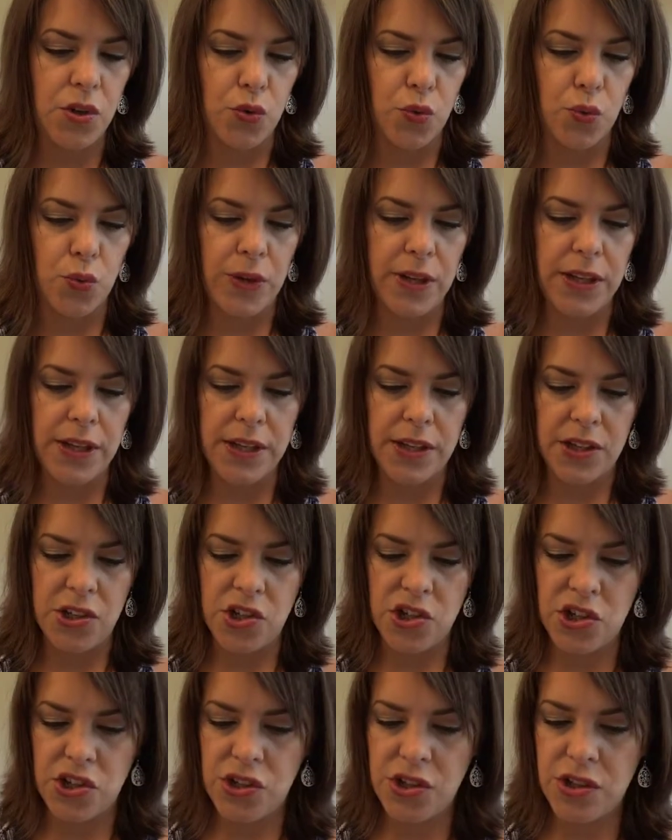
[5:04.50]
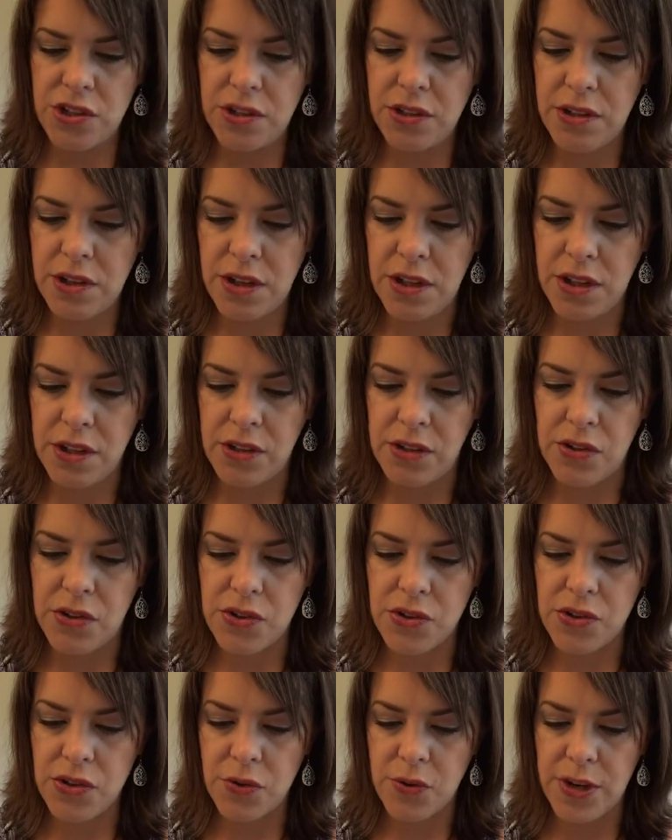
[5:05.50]
greenish
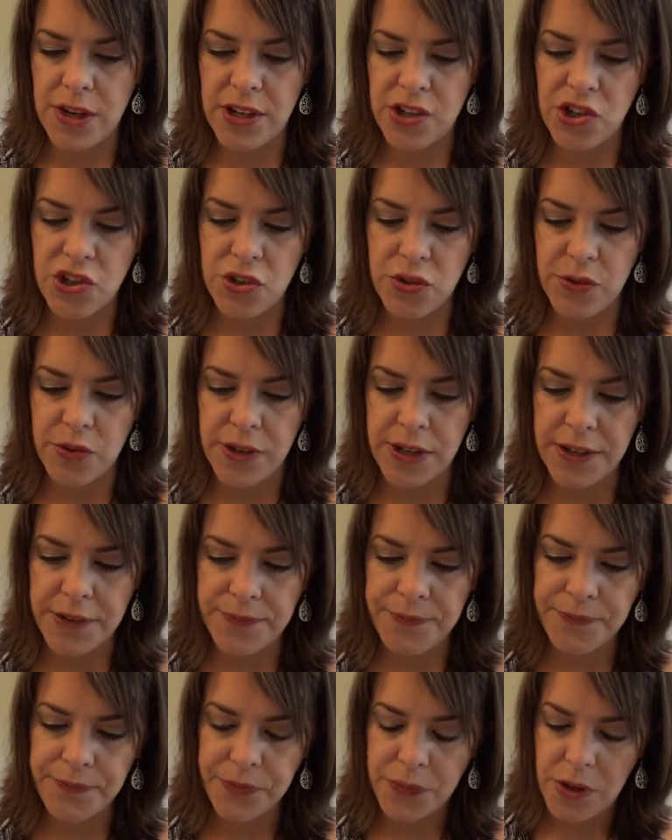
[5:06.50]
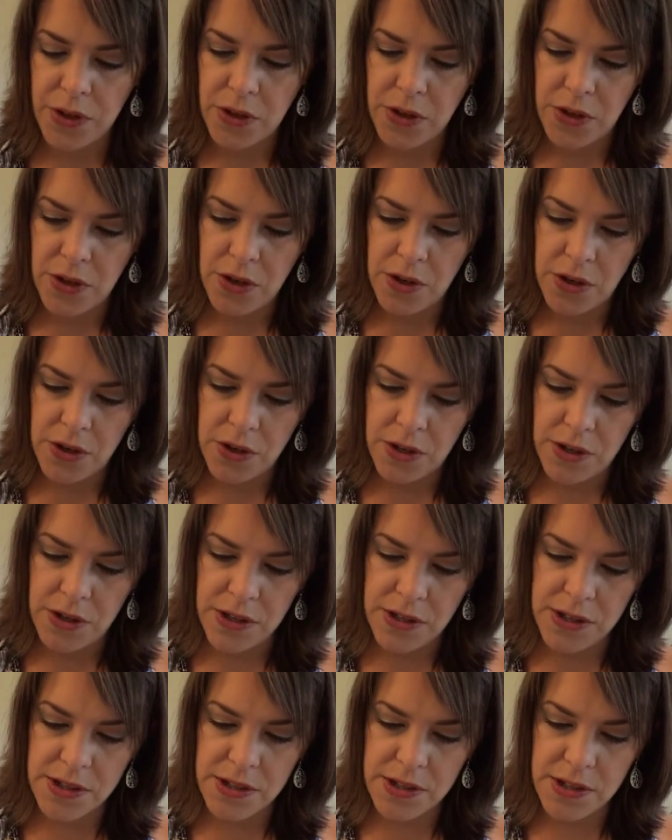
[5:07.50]
colors, grayish green. All
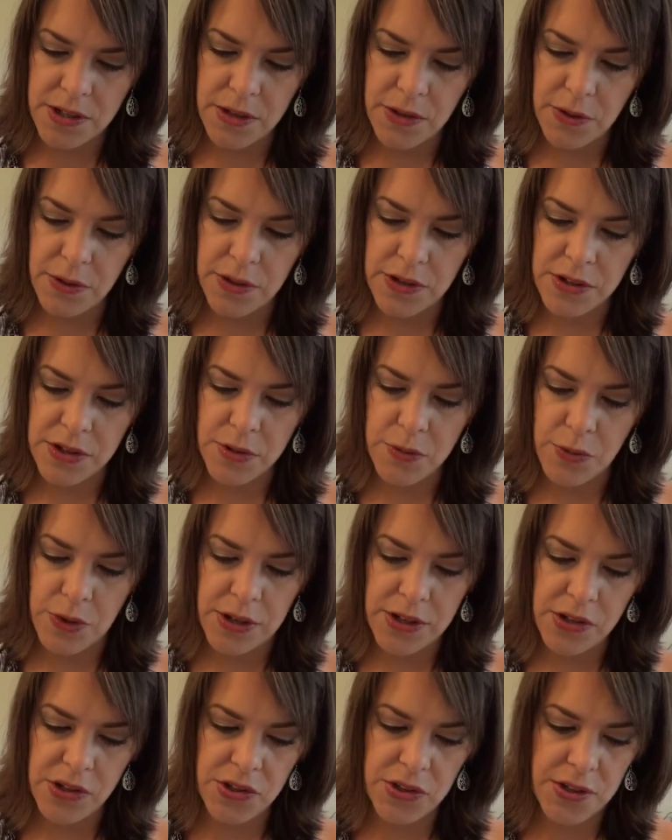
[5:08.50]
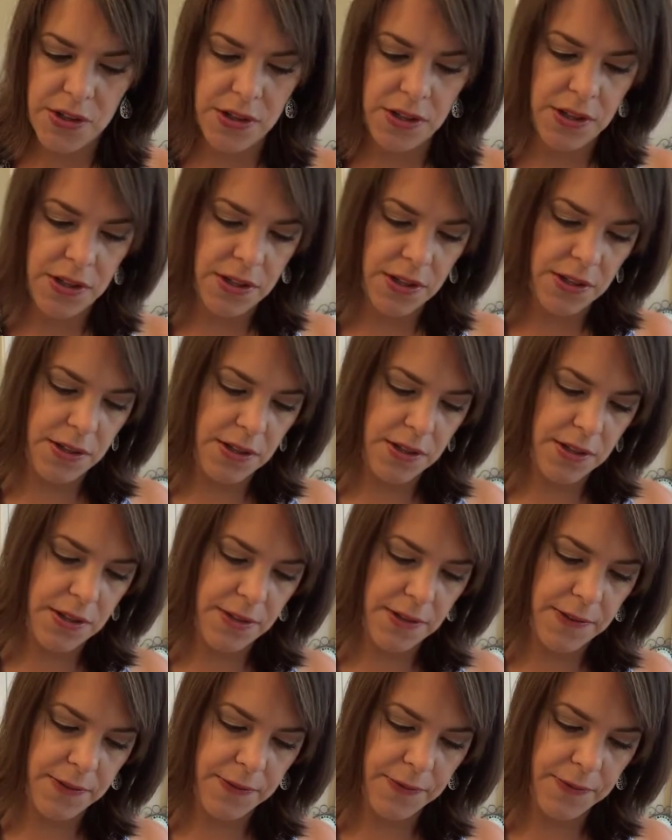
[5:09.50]
right, so I'll swatch these.